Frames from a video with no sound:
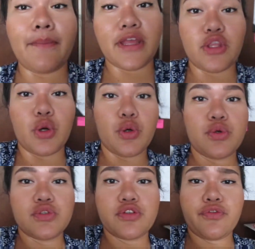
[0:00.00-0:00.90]
my
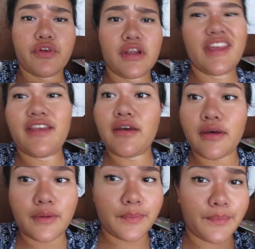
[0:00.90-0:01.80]
nose for like
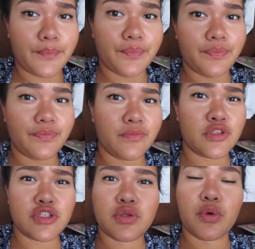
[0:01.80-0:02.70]
um
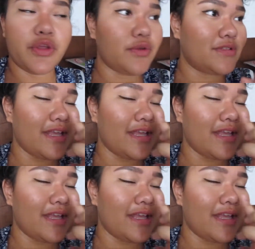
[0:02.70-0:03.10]
just oils.